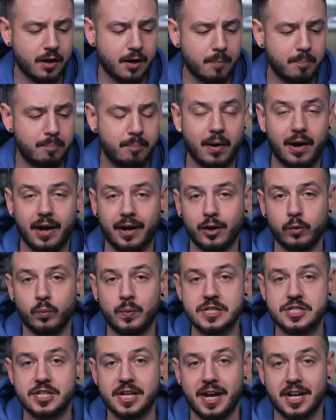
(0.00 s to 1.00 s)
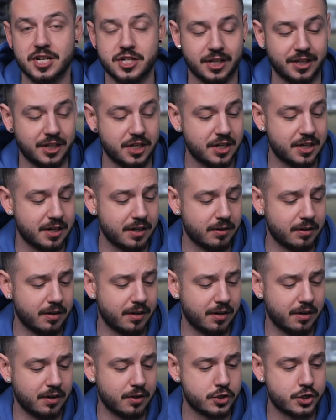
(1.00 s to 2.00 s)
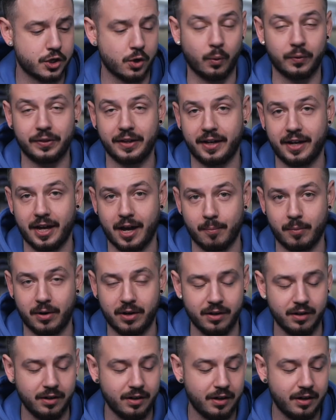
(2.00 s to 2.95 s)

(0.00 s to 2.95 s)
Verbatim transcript: button which actually showing the camera,